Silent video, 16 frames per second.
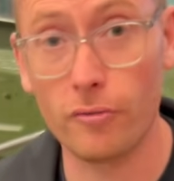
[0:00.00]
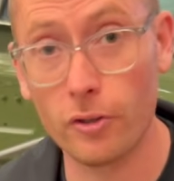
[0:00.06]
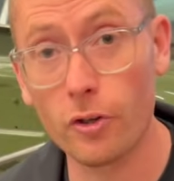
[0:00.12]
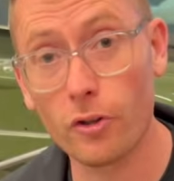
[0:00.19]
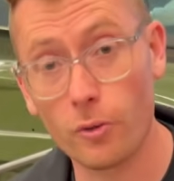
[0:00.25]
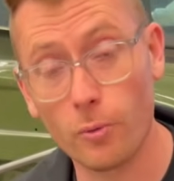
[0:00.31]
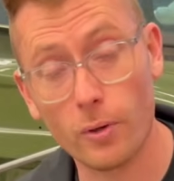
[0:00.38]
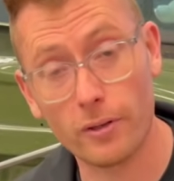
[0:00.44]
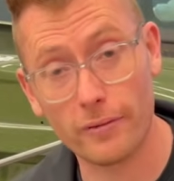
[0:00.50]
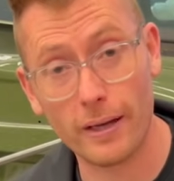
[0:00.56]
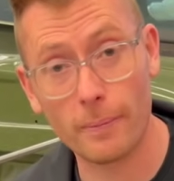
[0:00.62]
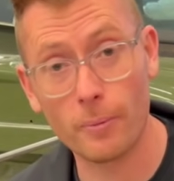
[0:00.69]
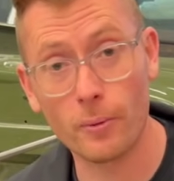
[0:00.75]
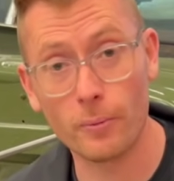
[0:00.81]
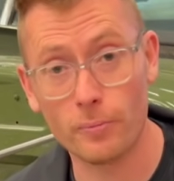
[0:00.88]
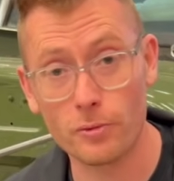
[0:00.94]
another one of our
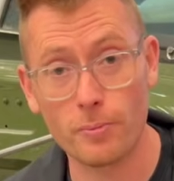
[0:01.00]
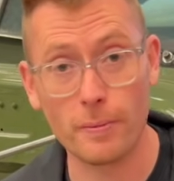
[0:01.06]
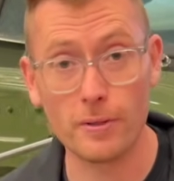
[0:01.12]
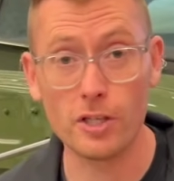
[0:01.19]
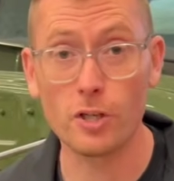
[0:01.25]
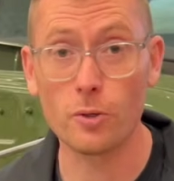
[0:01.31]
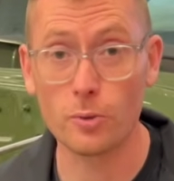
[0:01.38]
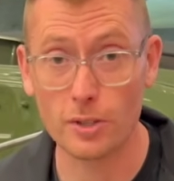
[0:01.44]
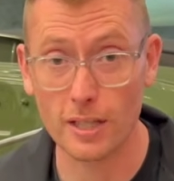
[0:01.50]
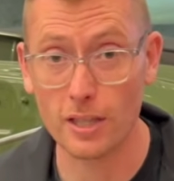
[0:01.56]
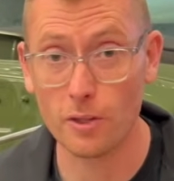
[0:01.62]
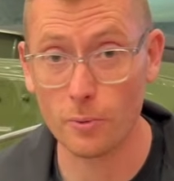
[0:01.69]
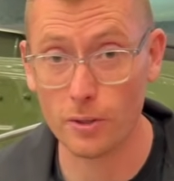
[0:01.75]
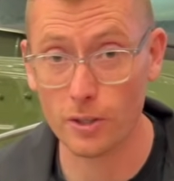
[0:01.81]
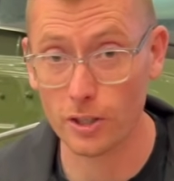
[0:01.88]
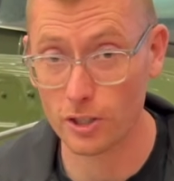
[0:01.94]
pumps being used in the
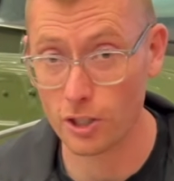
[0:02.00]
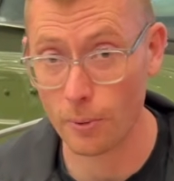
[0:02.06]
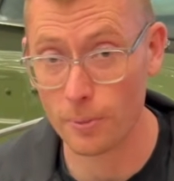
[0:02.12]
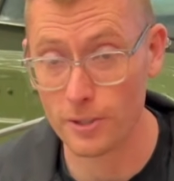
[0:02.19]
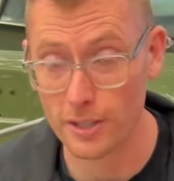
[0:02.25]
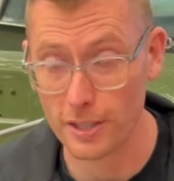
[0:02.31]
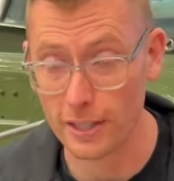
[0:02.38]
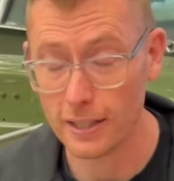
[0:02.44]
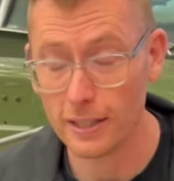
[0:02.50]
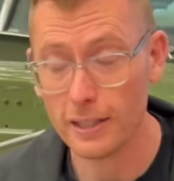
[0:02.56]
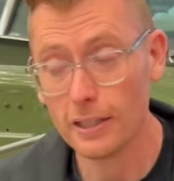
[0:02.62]
workshop, isn't it?